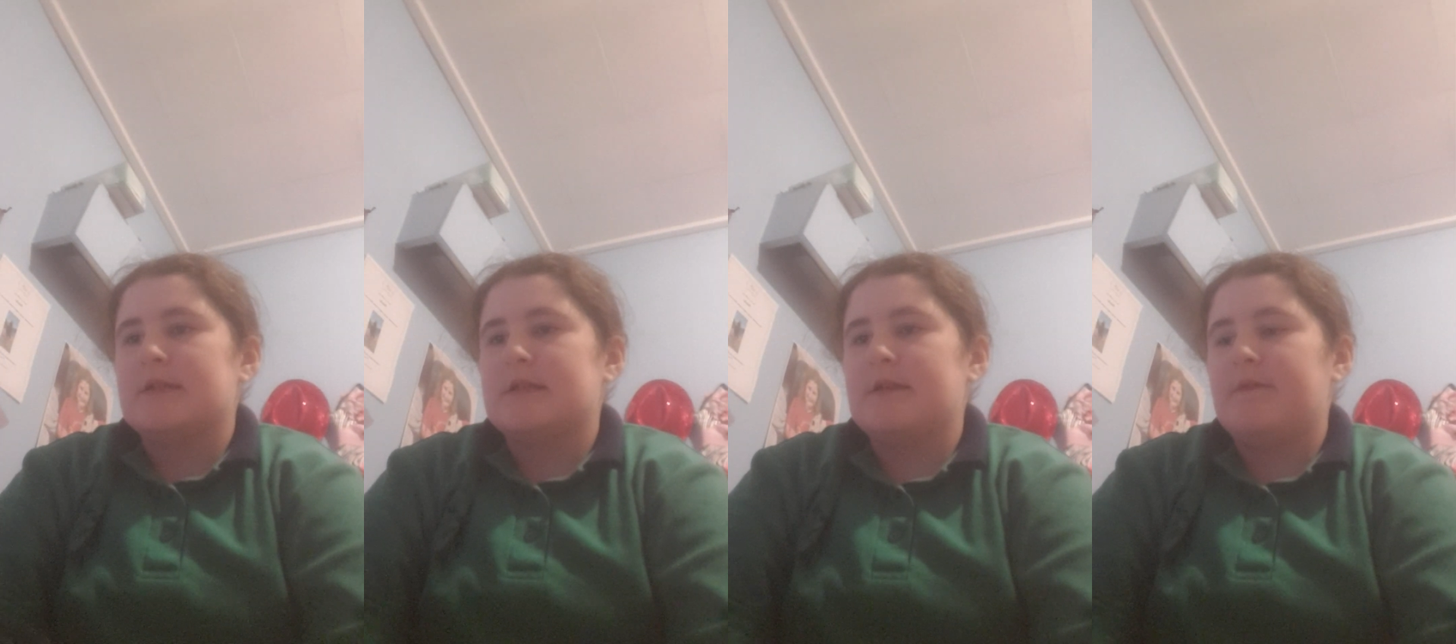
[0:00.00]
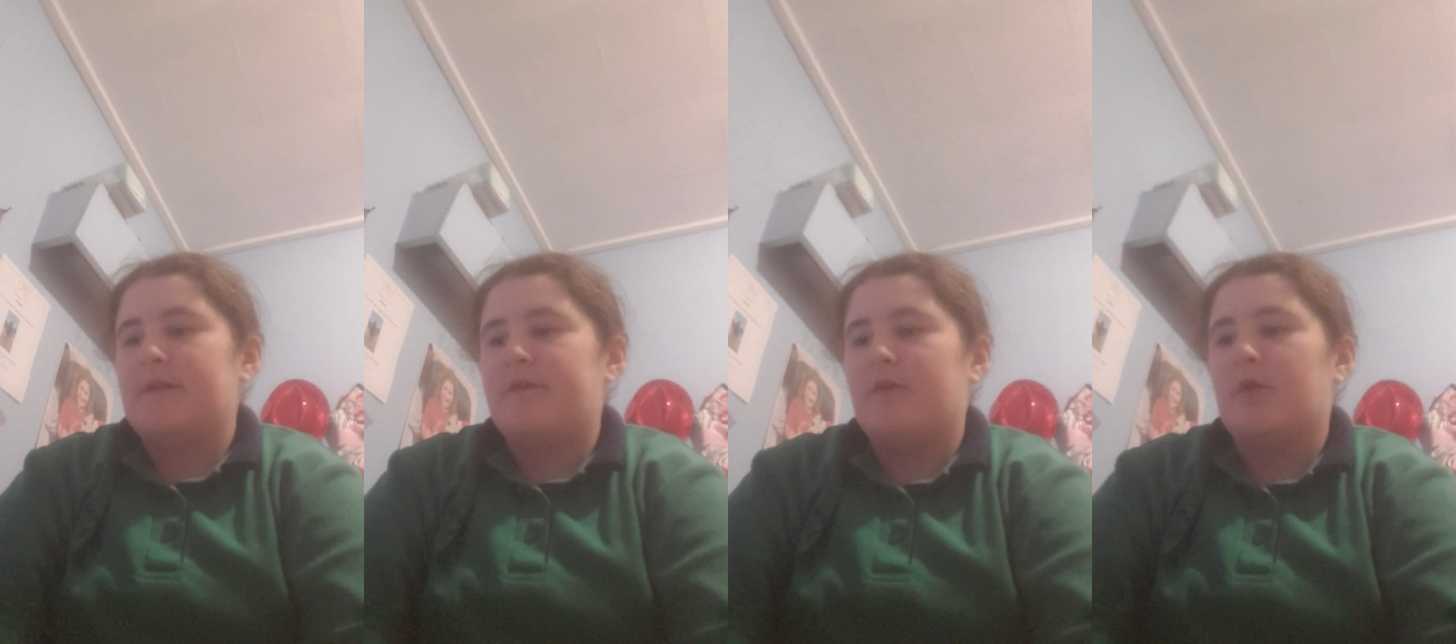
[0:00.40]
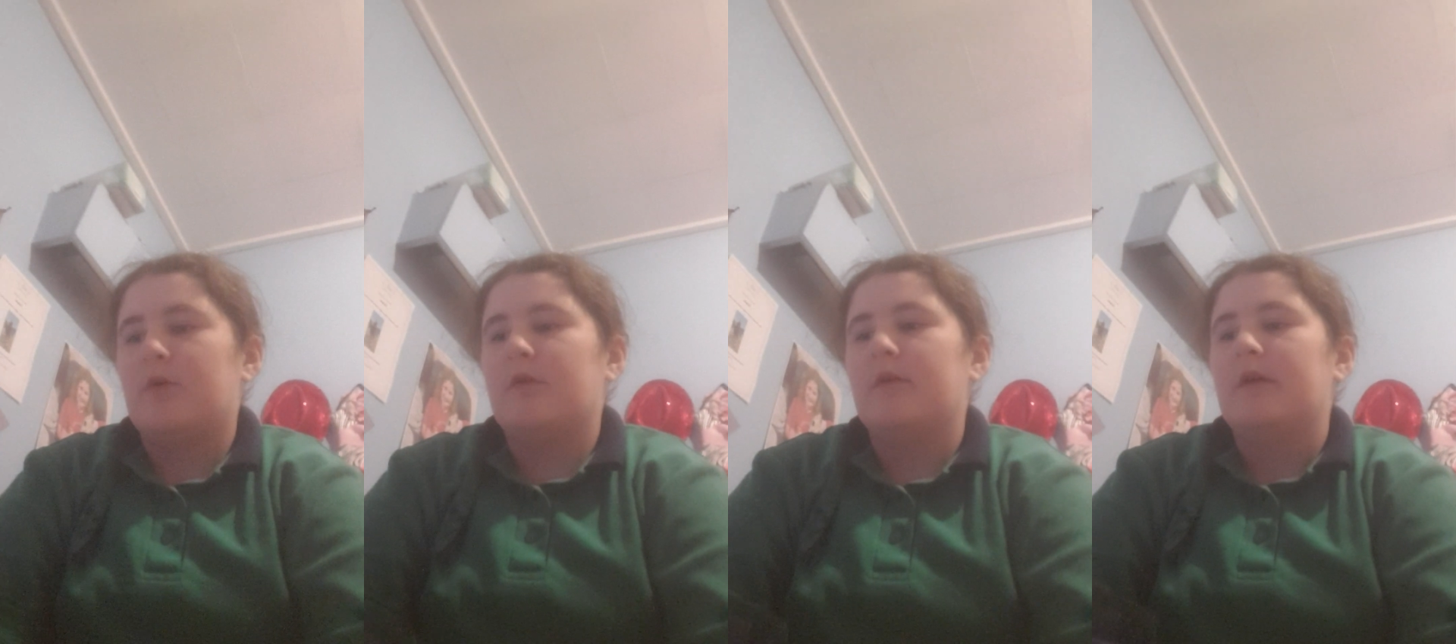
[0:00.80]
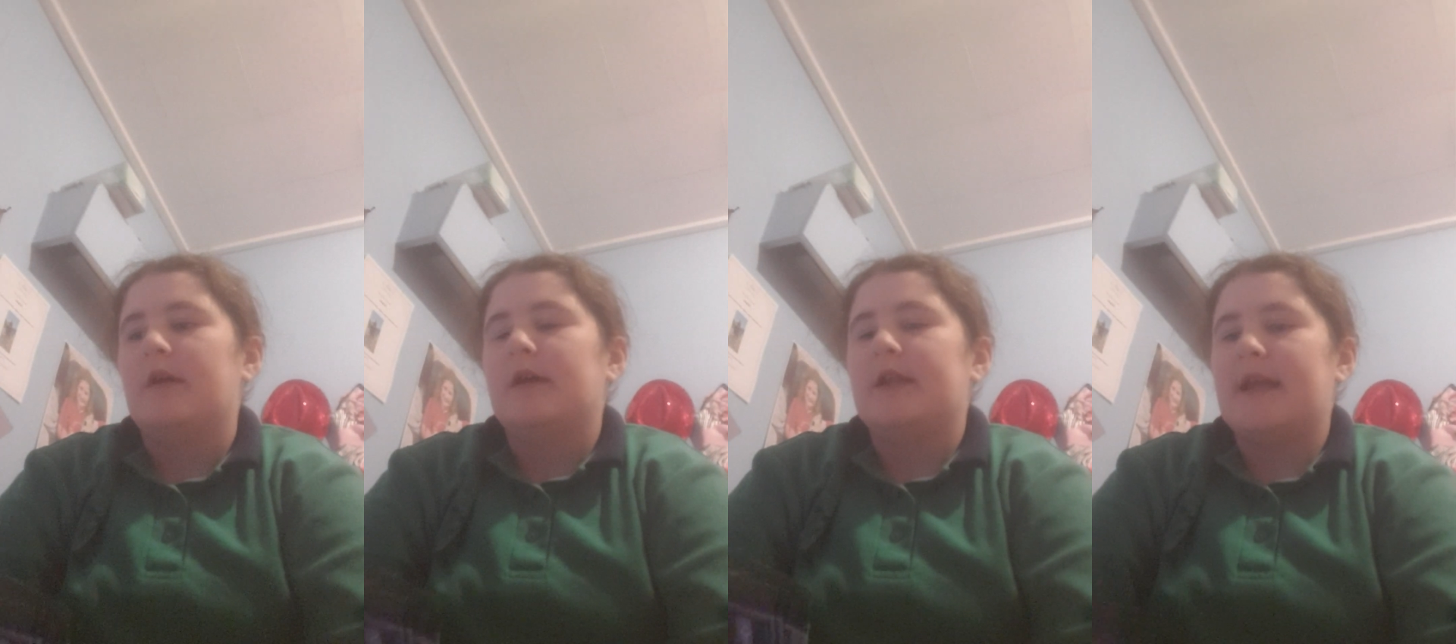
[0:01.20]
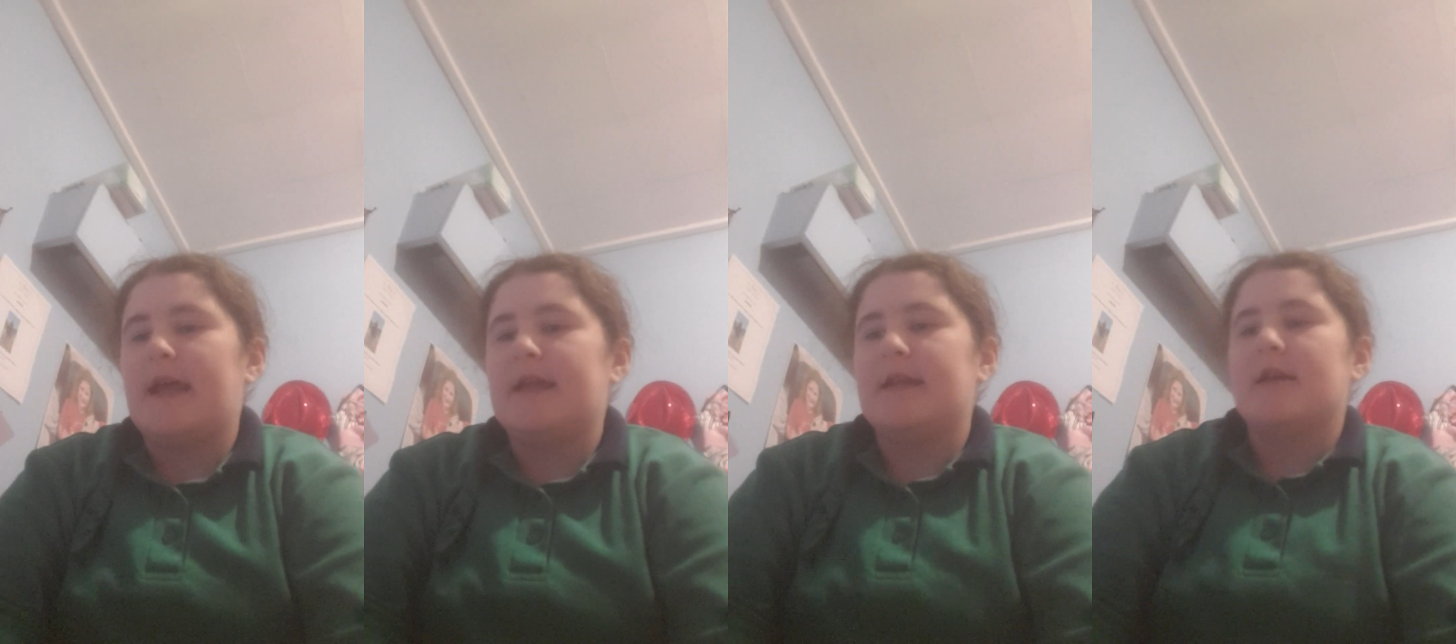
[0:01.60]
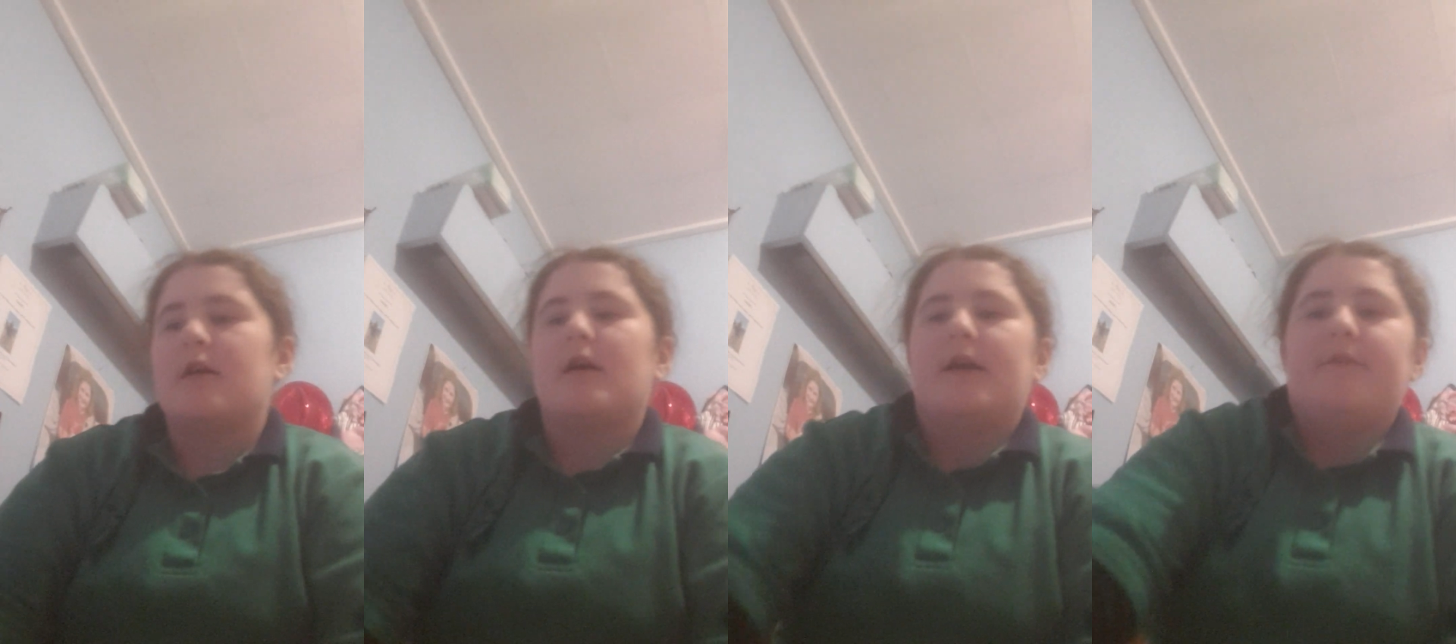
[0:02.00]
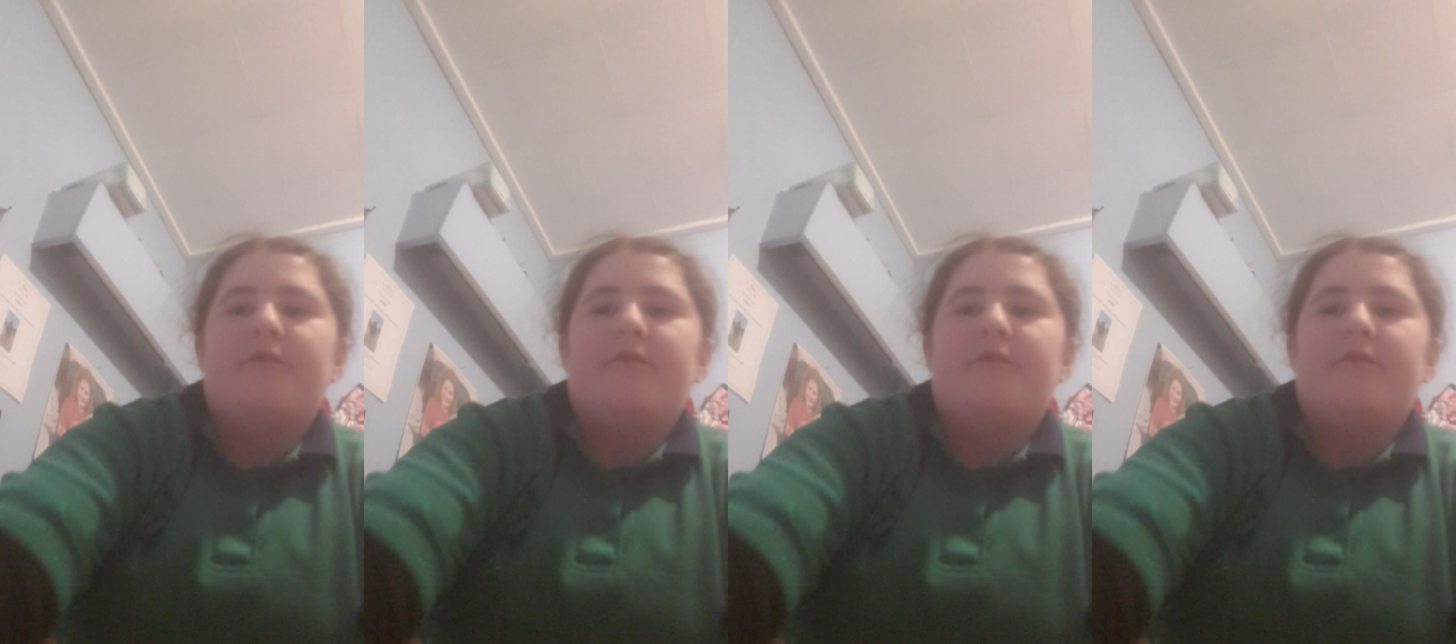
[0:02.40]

74 and 89